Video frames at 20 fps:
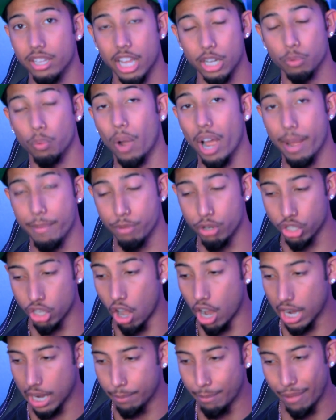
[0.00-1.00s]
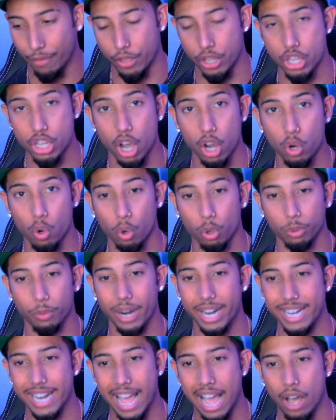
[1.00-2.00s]
That's why I'm just talking about the young core
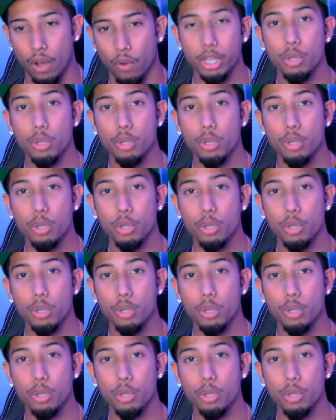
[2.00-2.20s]
right now.